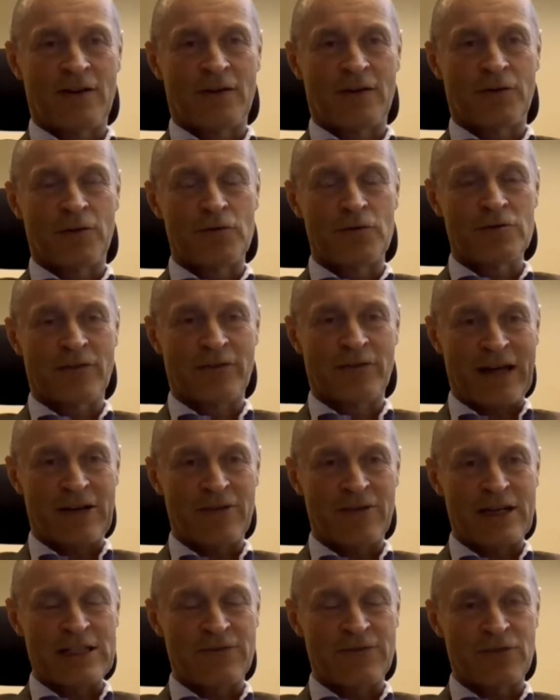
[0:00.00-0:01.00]
rules and
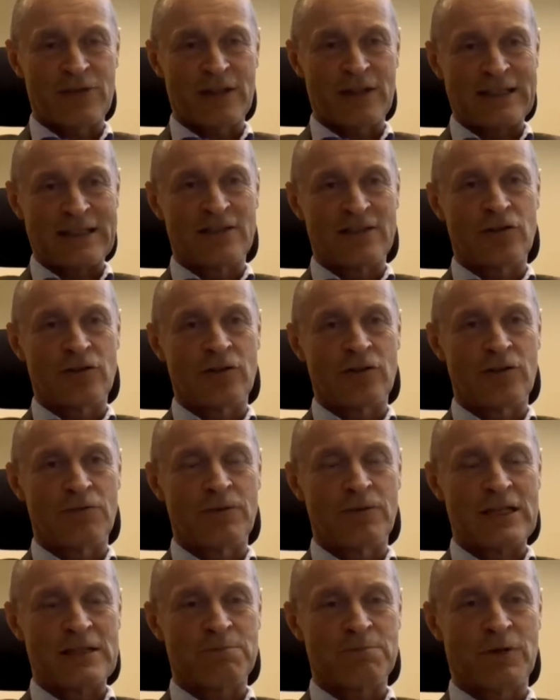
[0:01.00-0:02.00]
regulation for that in
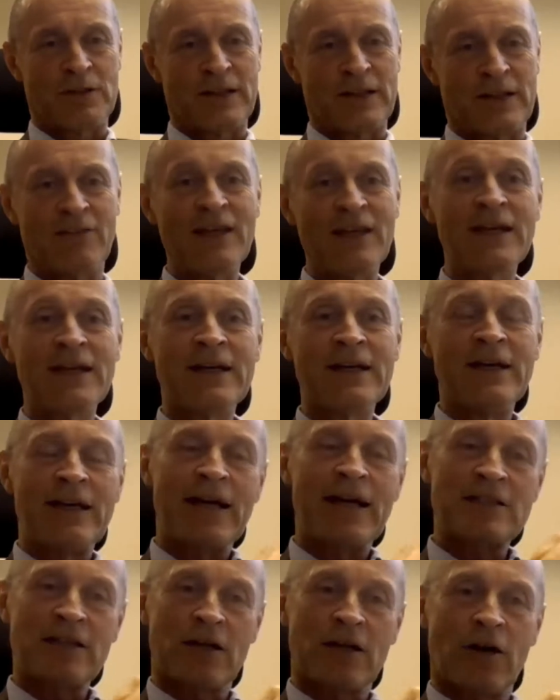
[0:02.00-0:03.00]
the US, but I think
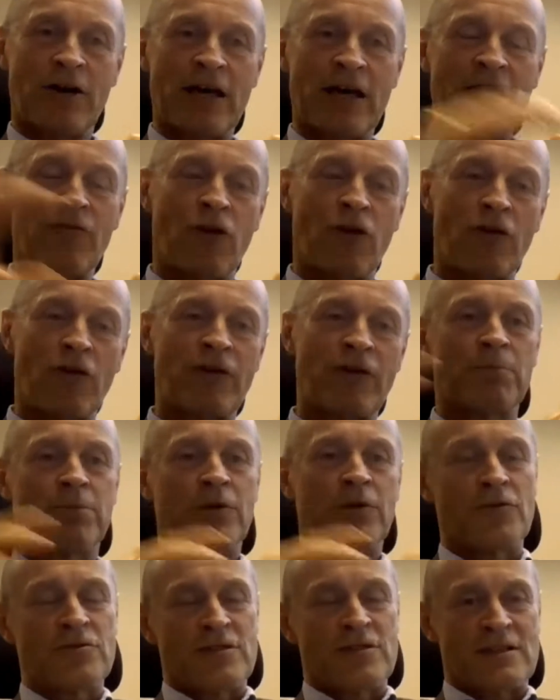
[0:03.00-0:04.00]
it's an evolving
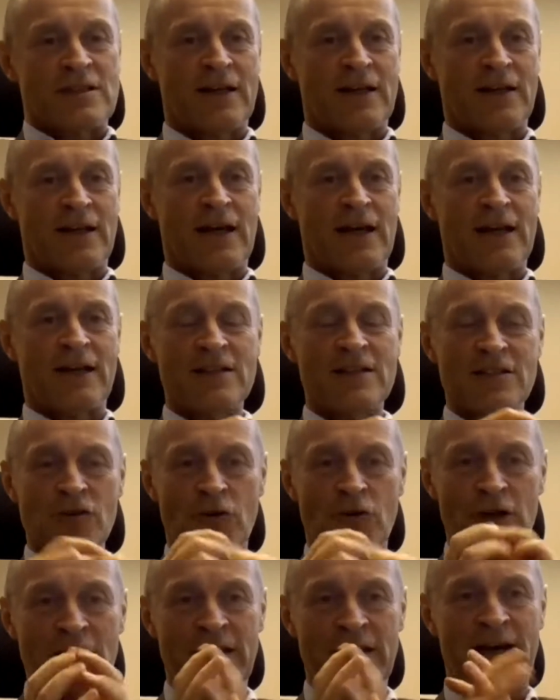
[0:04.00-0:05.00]
process, and it's
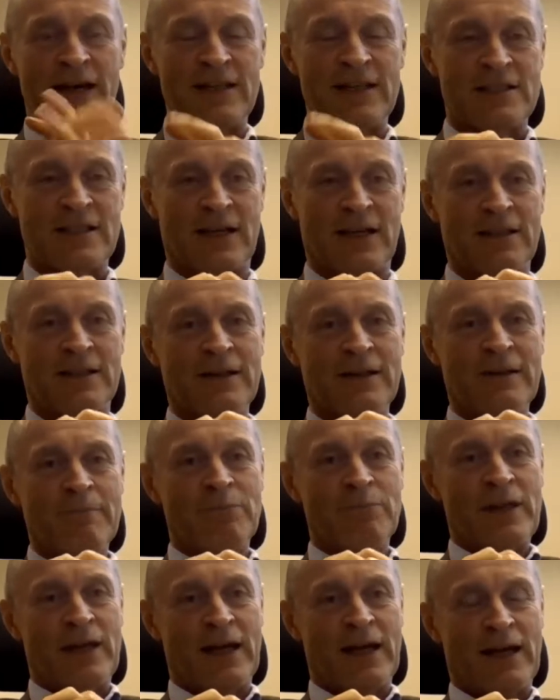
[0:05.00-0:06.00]
early days,
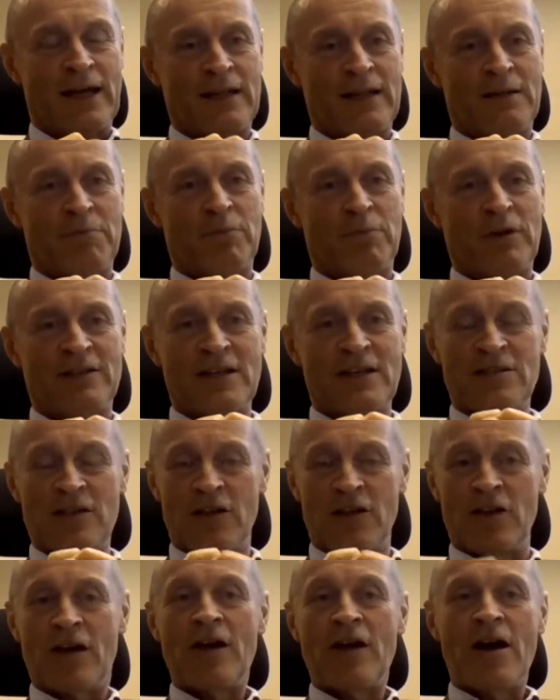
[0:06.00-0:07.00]
but there's
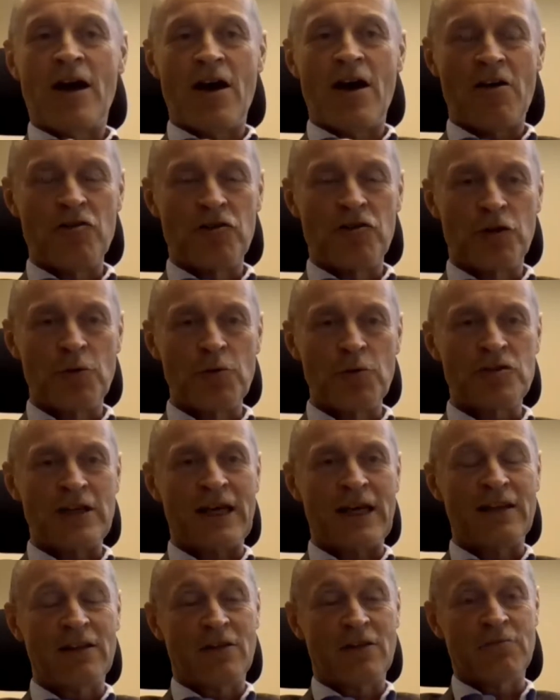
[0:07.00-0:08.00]
a huge
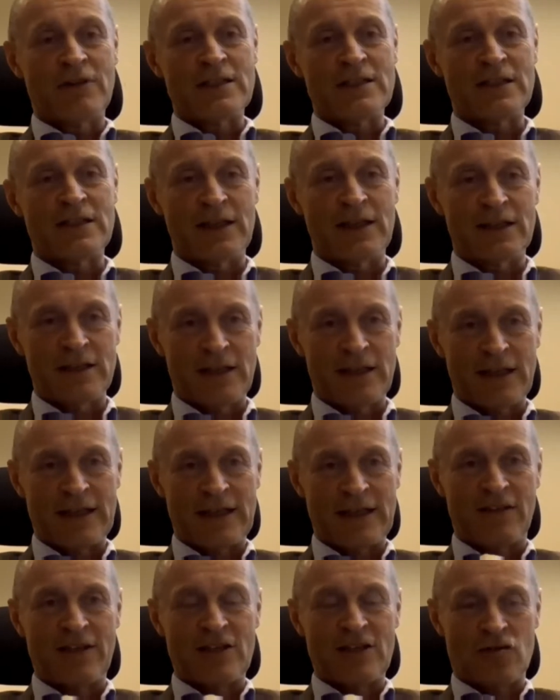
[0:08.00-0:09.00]
interest
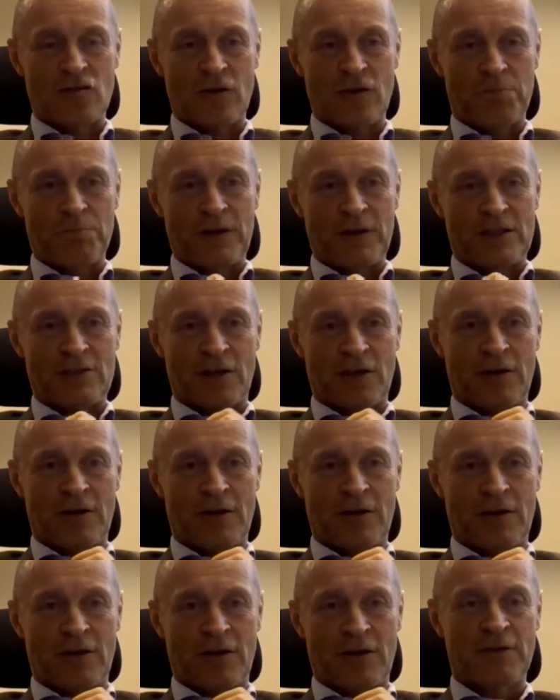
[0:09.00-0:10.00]
in this topic. So
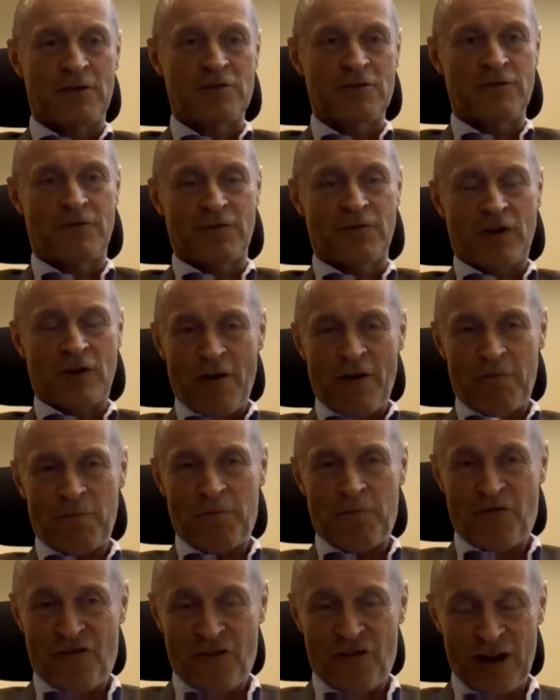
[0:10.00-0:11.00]
I'm also
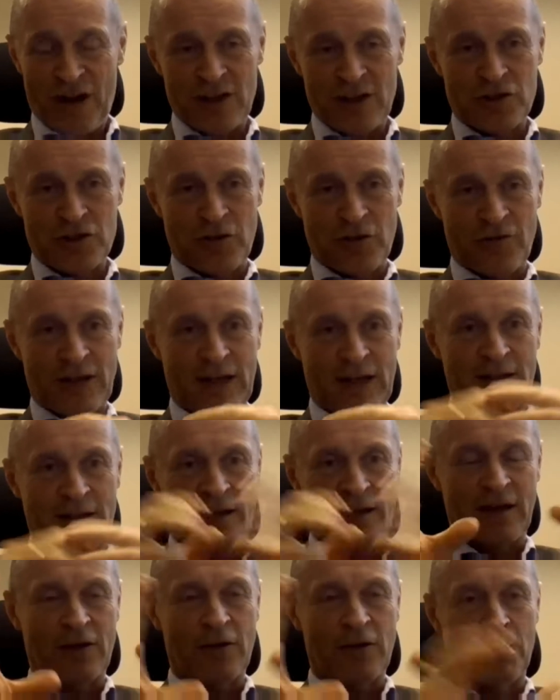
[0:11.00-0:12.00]
fairly sure
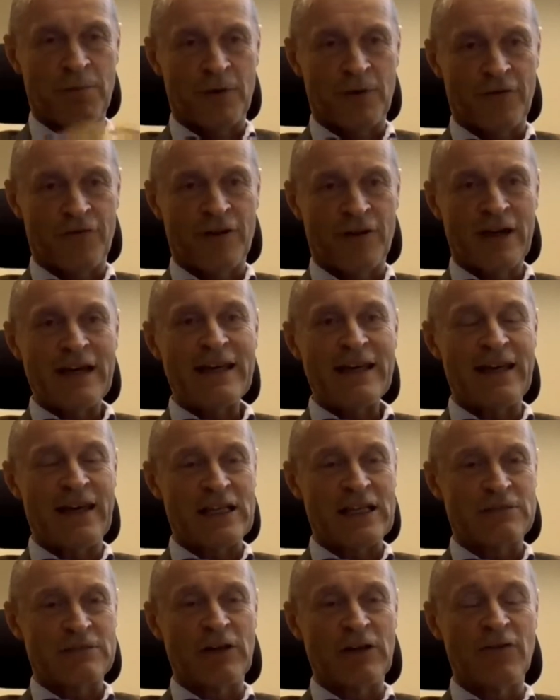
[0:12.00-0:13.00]
that in a couple of
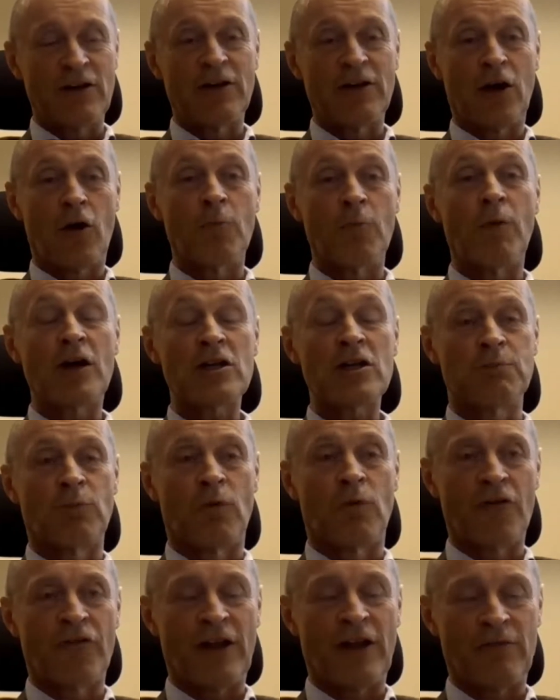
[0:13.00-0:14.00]
years we will know much
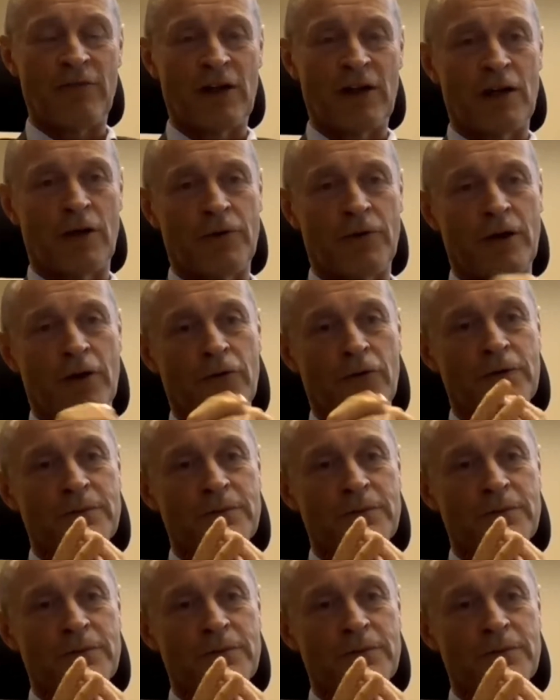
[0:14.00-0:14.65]
more than we know now.